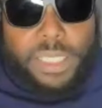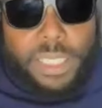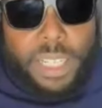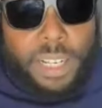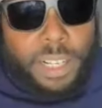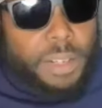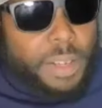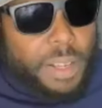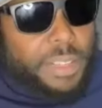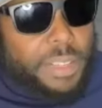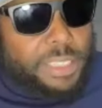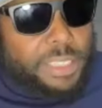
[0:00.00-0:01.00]
Uh,
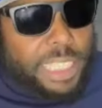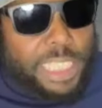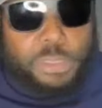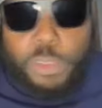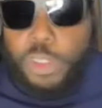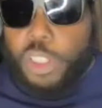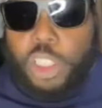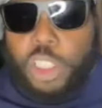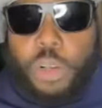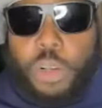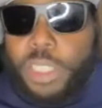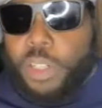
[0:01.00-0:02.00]
that's that's for the
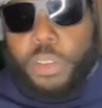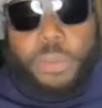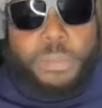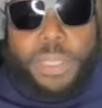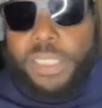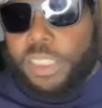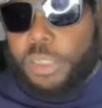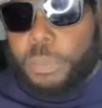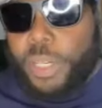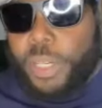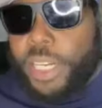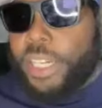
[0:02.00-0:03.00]
clothing or the business
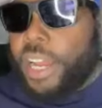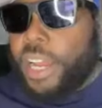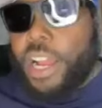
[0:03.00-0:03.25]
brand.